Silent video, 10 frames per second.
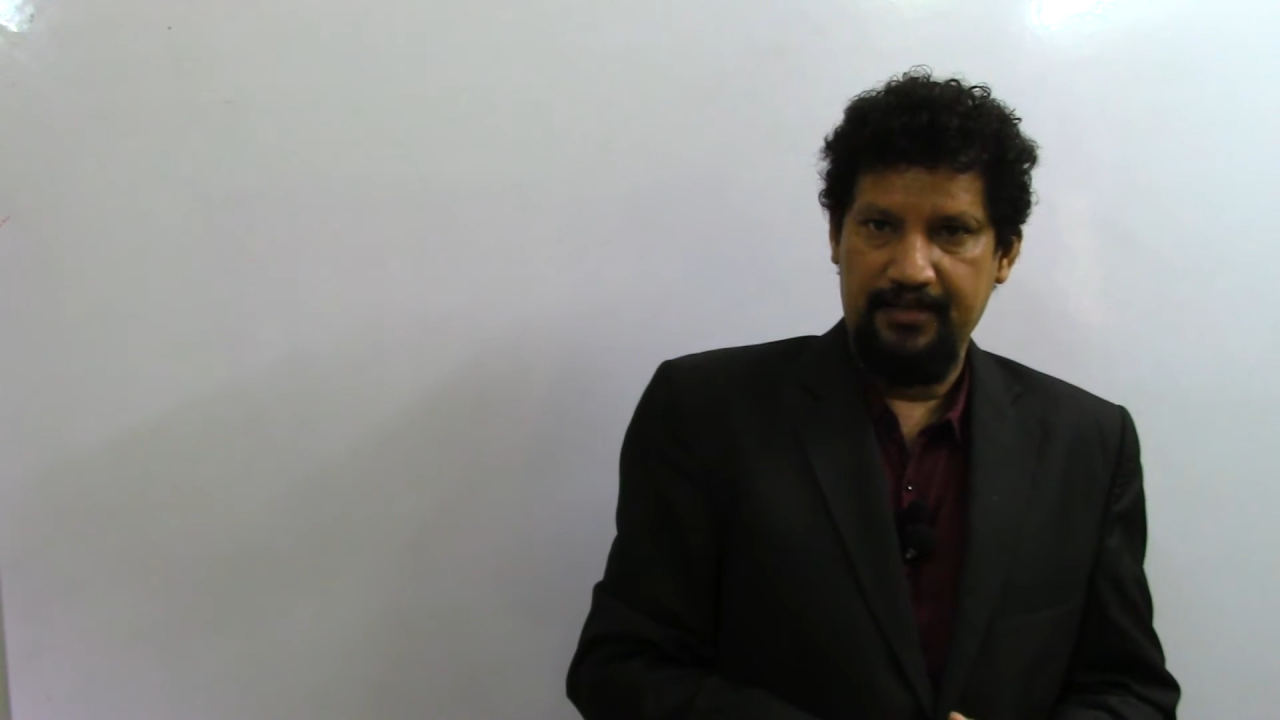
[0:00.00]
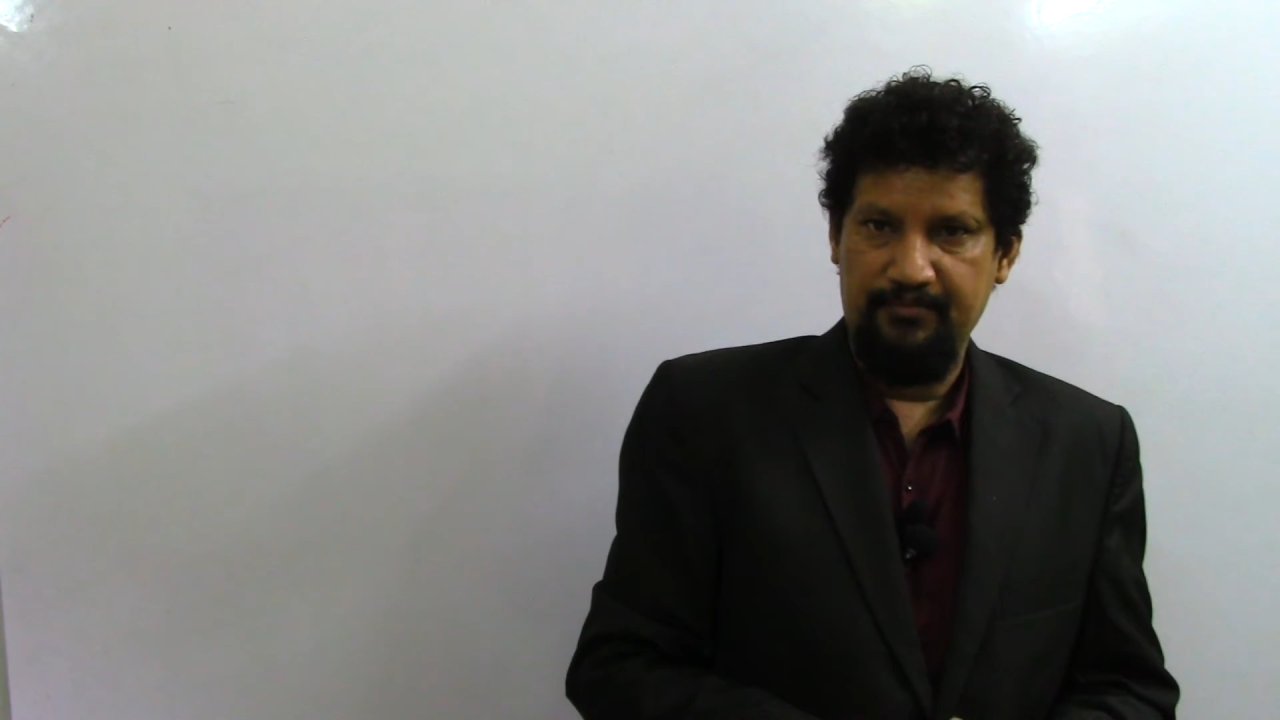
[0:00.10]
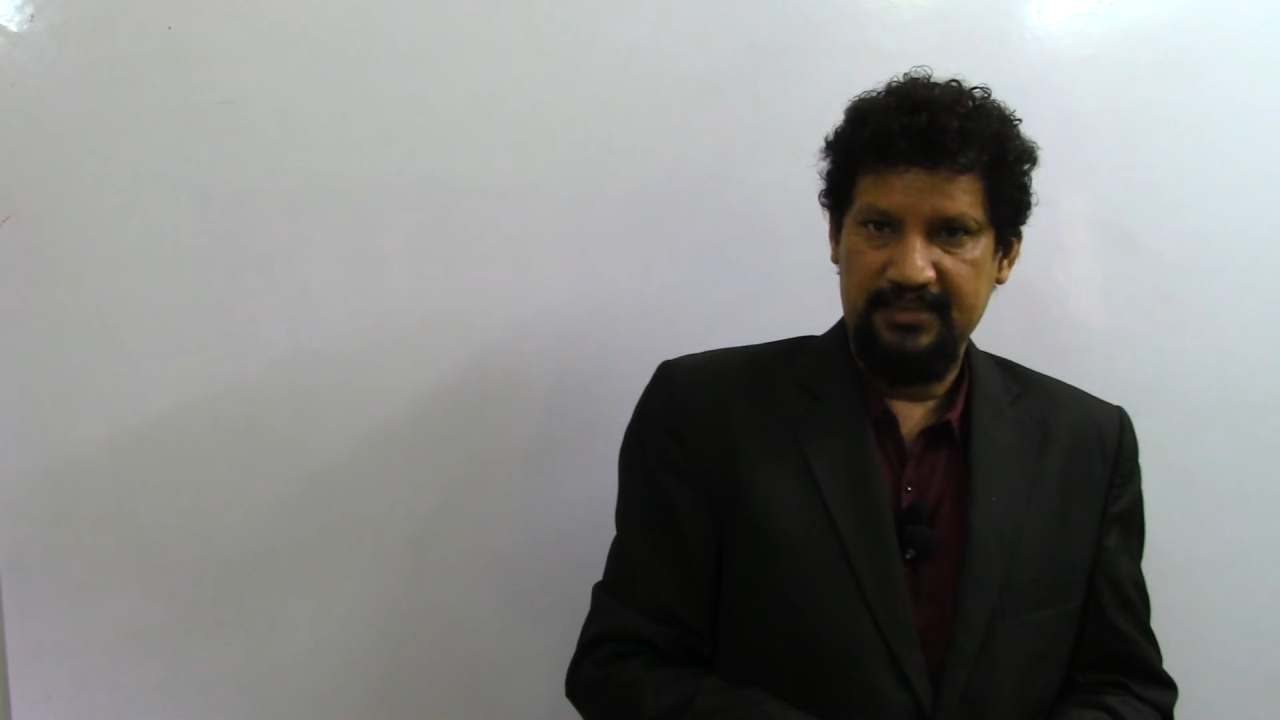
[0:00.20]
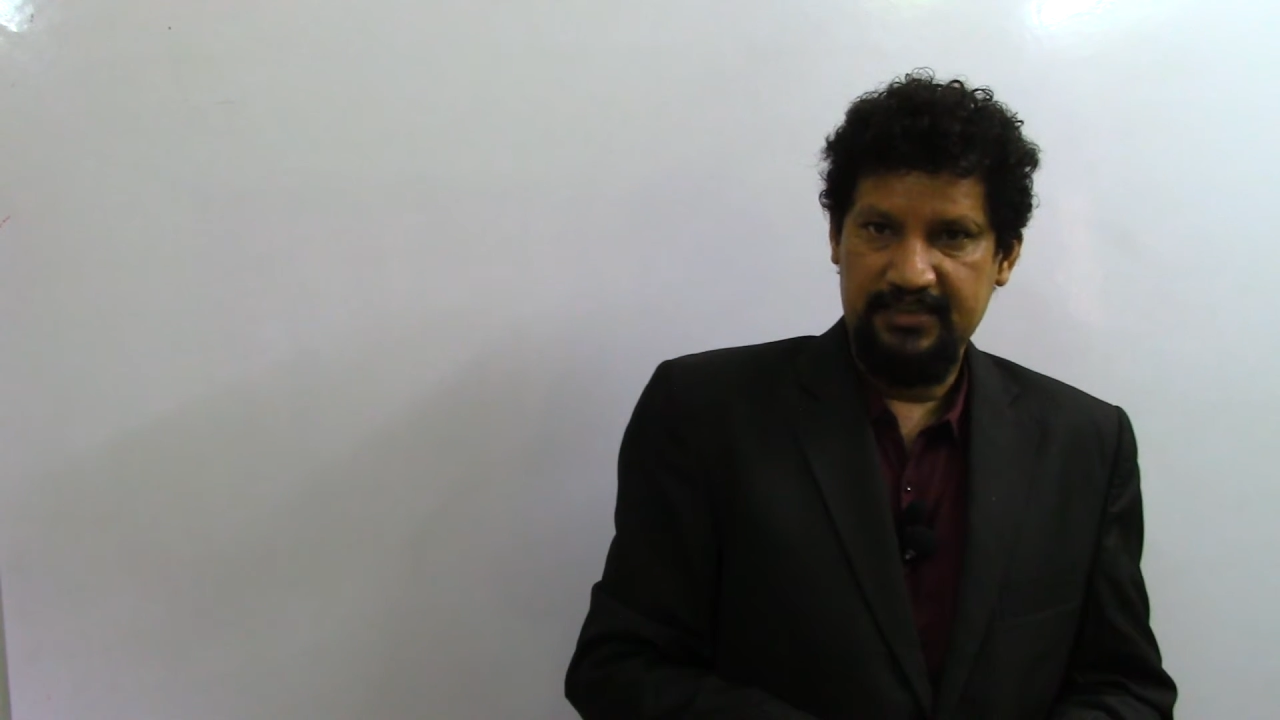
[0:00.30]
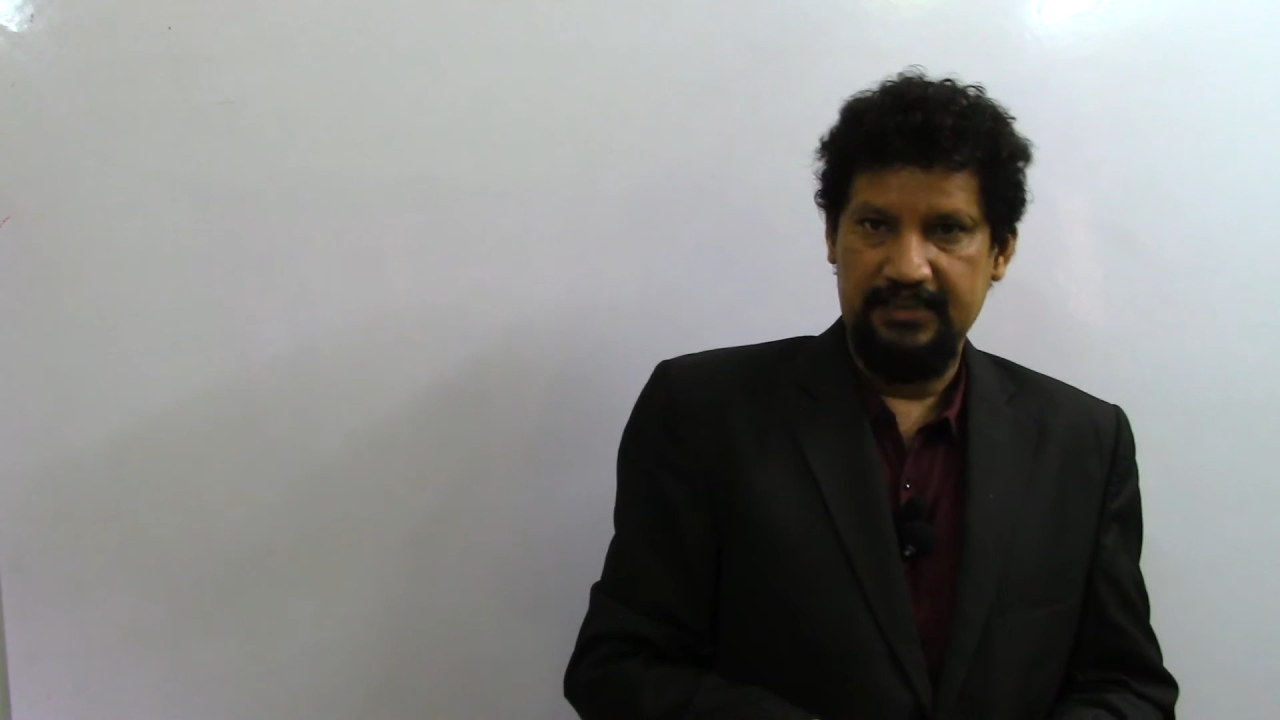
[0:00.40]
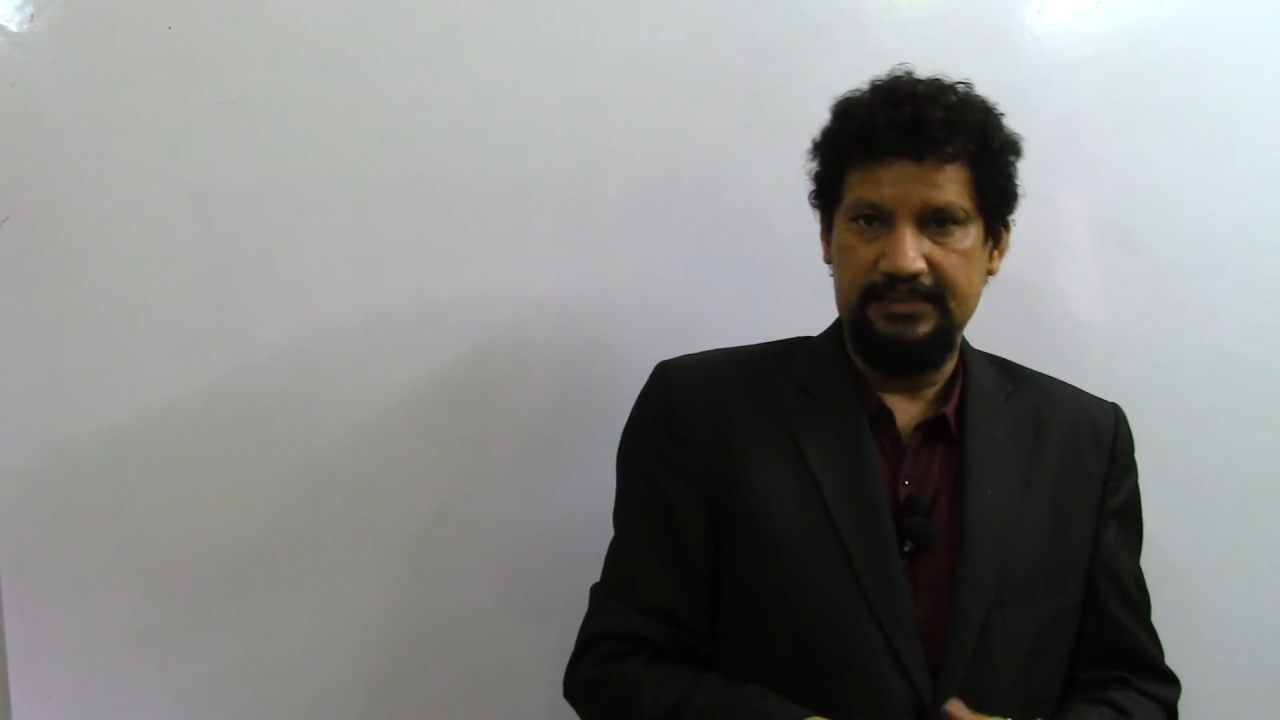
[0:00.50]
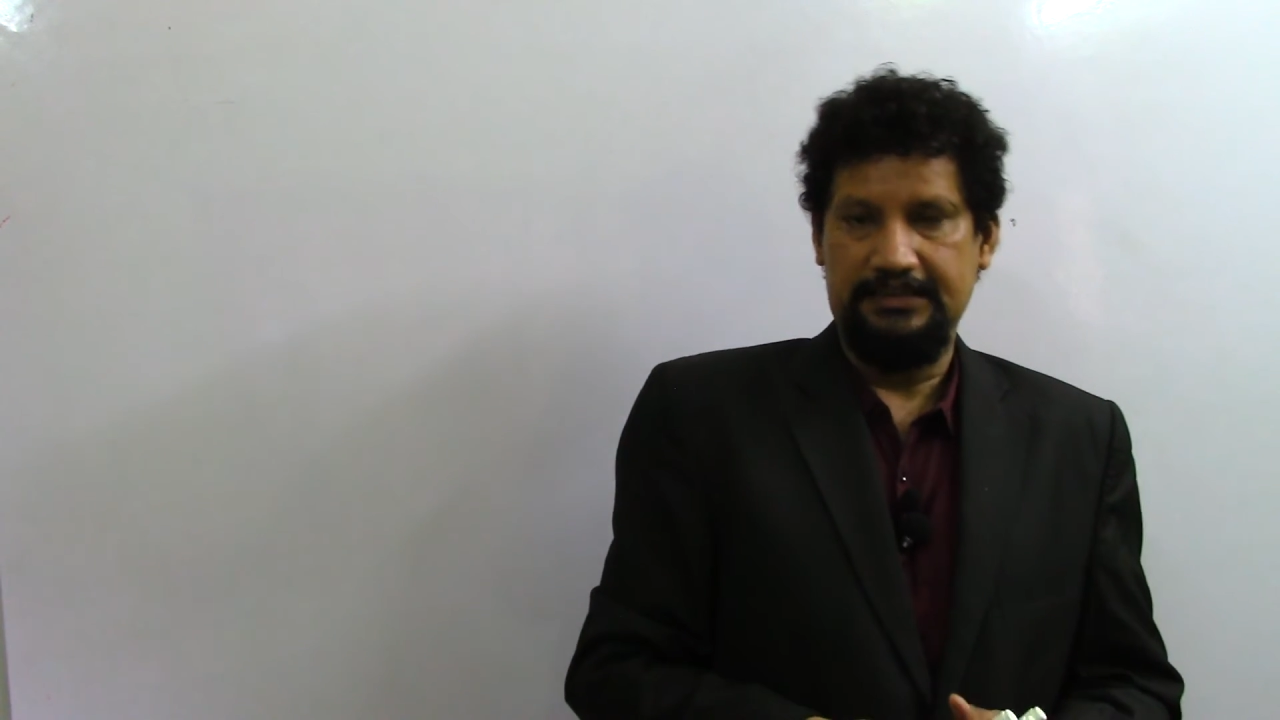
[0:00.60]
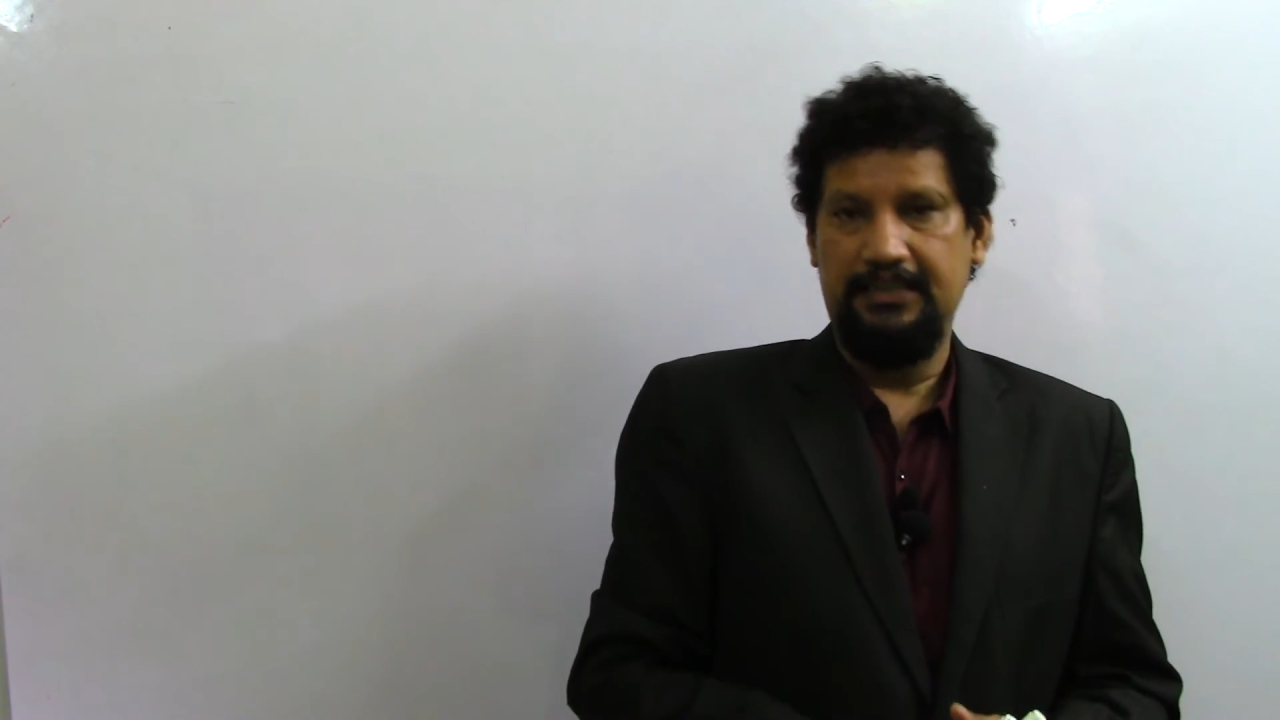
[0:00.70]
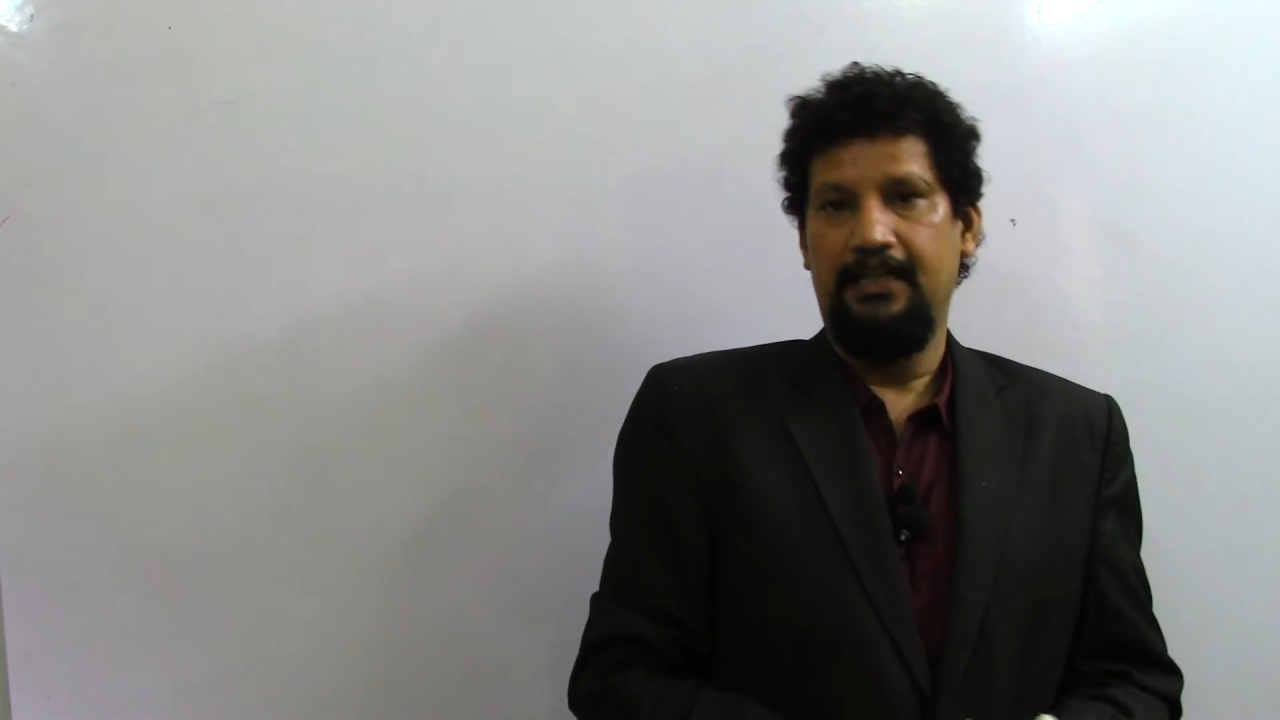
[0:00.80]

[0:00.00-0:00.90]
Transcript: muscles.